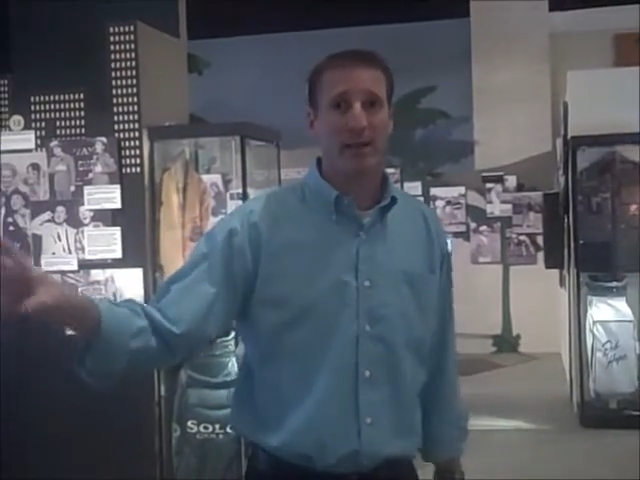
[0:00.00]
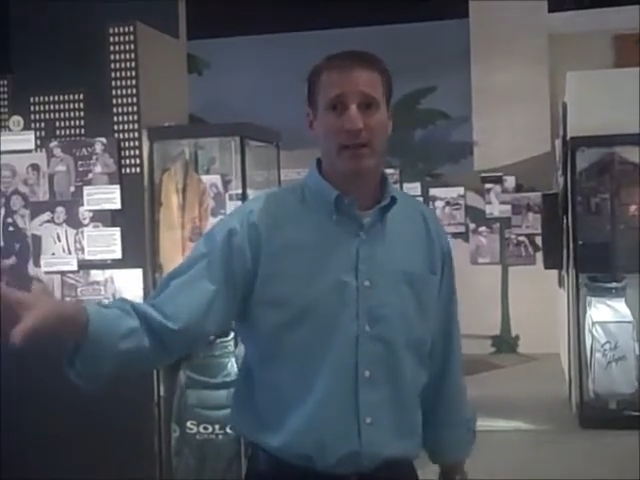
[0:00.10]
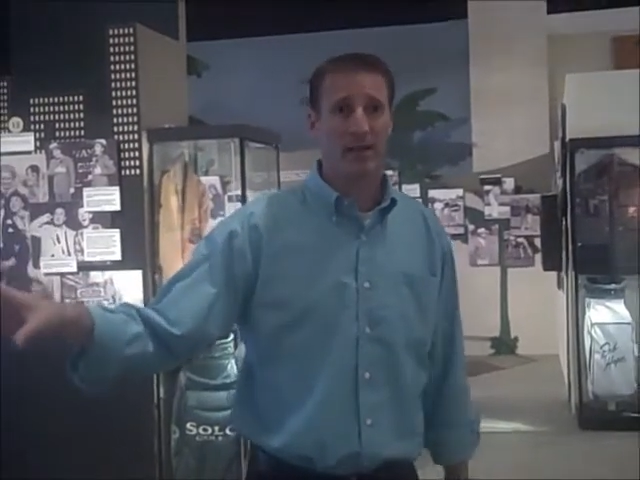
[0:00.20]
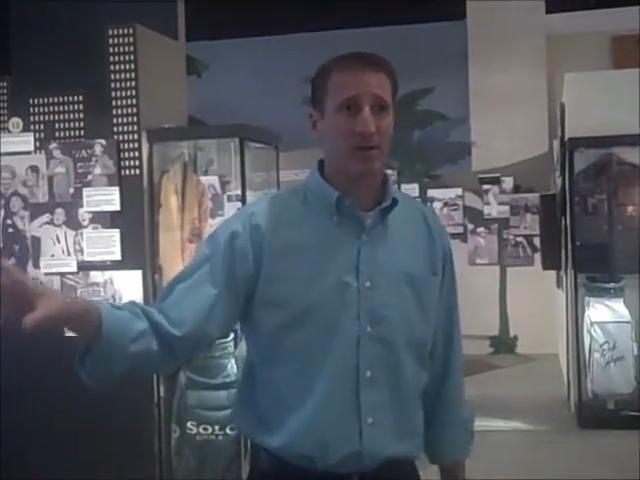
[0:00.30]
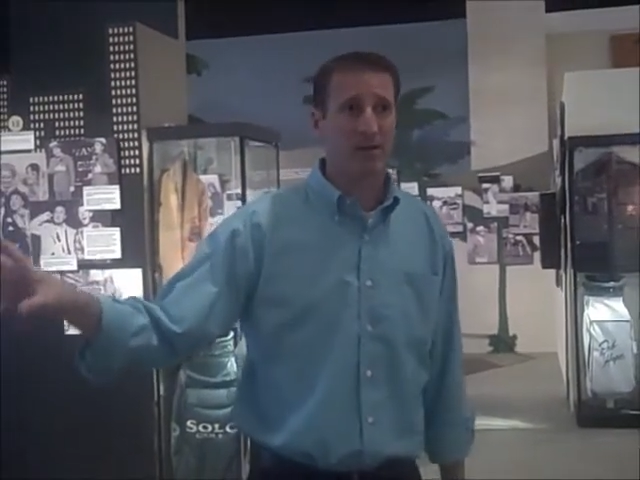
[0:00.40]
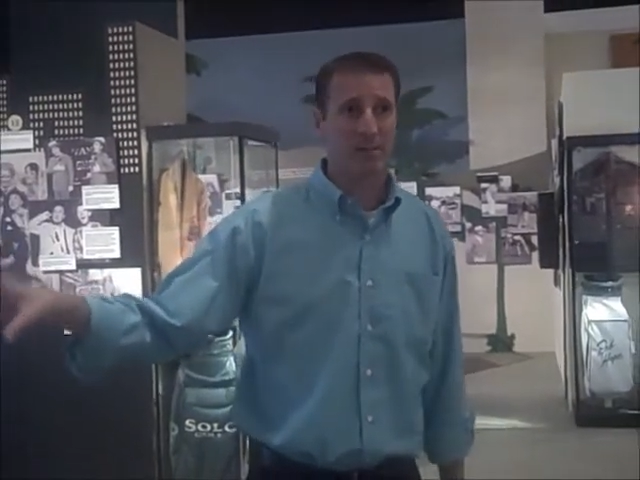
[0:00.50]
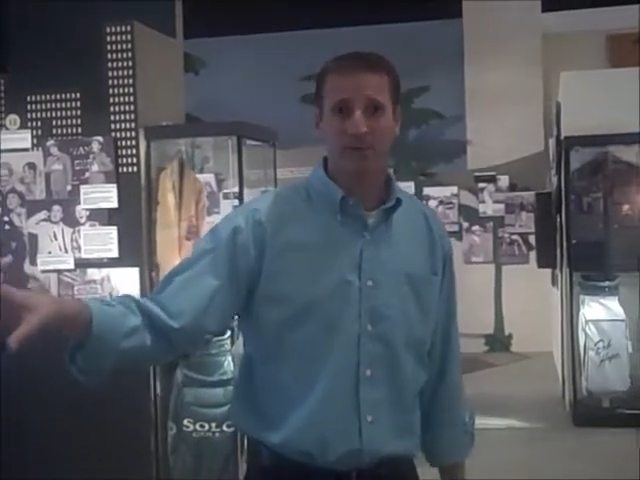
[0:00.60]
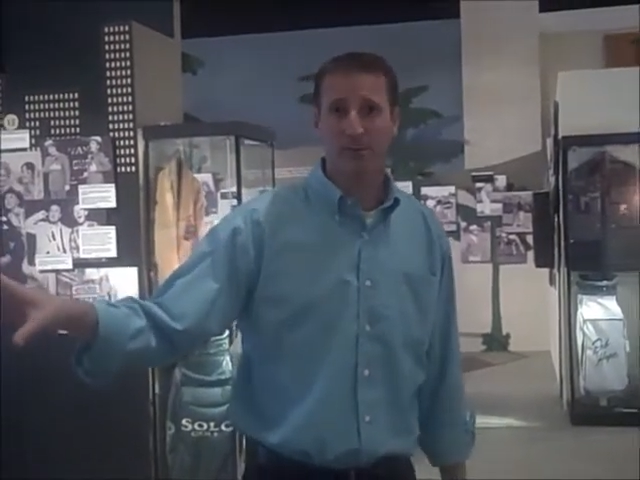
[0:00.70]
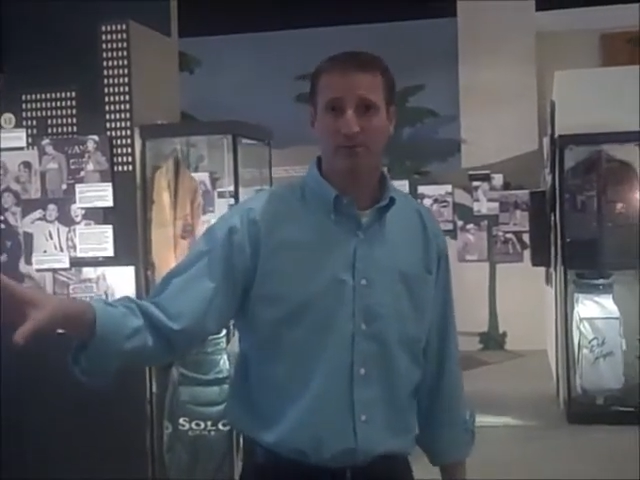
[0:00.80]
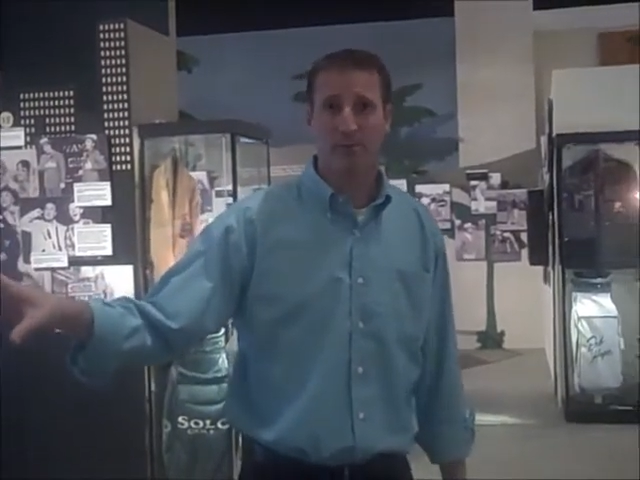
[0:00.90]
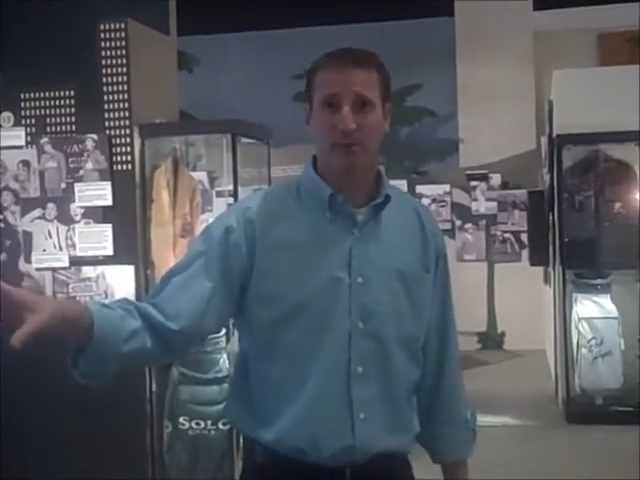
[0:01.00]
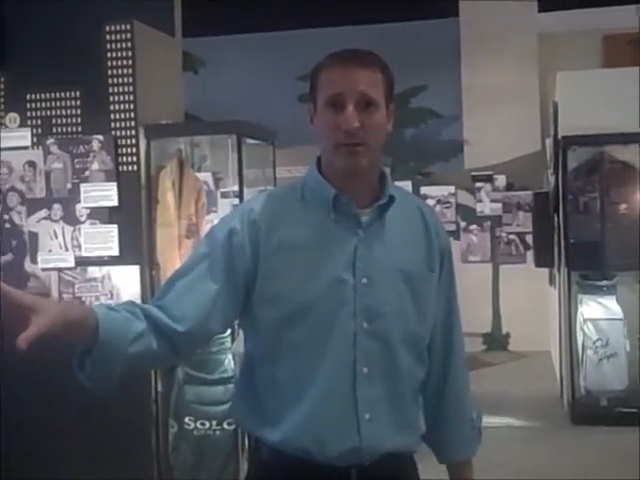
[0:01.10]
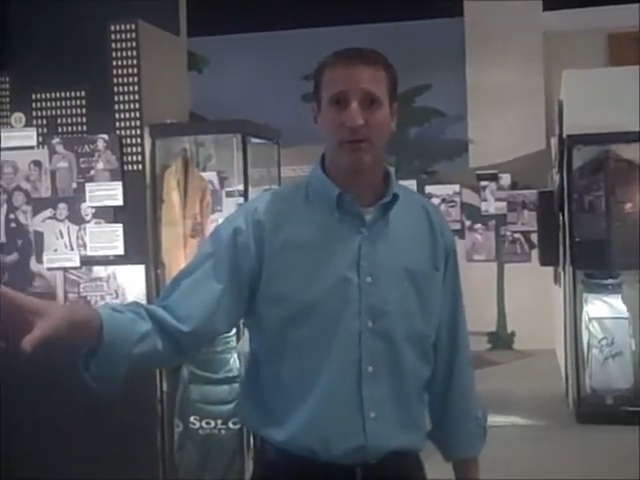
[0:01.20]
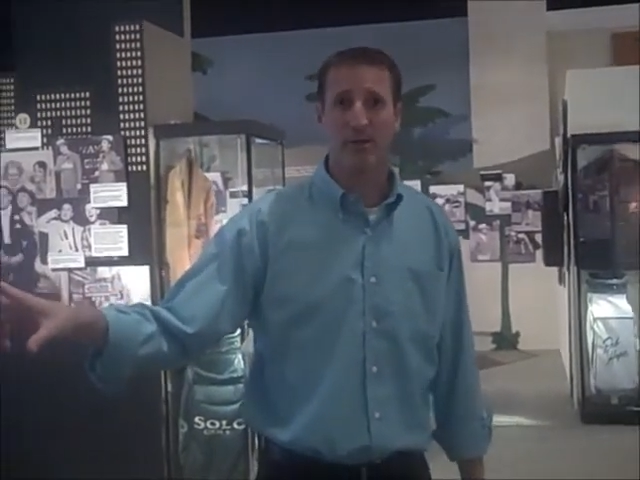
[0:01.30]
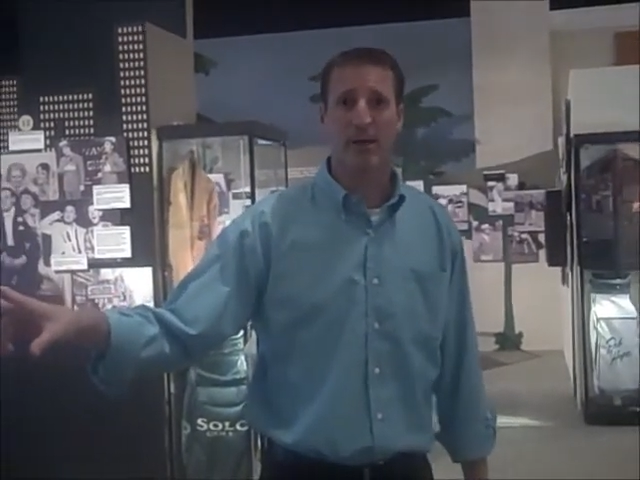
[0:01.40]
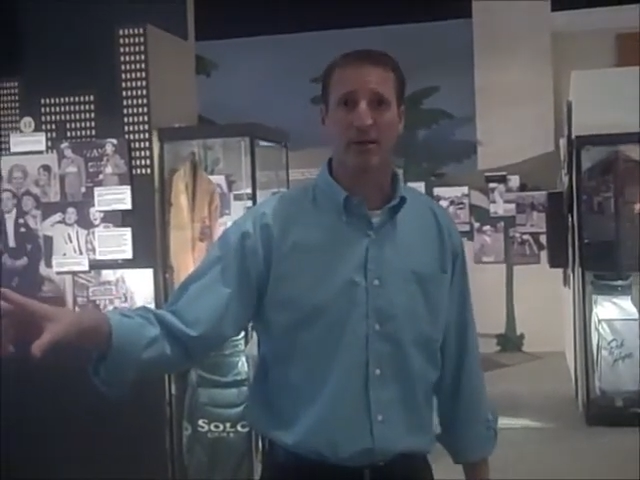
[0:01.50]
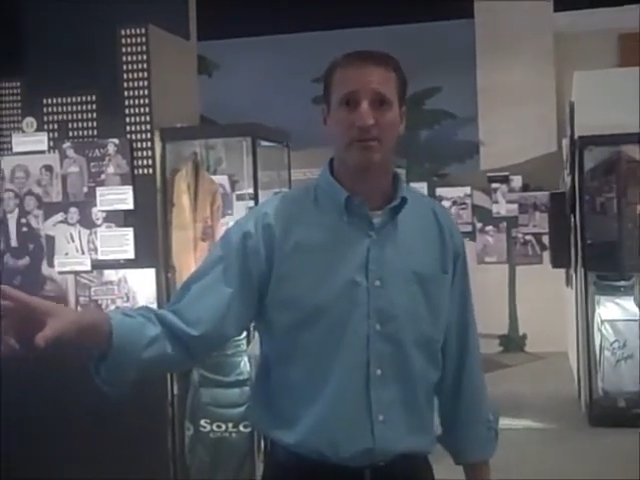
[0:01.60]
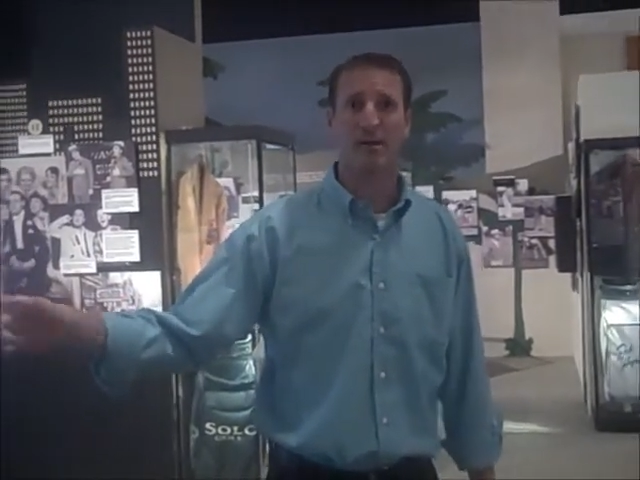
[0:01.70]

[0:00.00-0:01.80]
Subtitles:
England. A lot of people aren't familiar with that.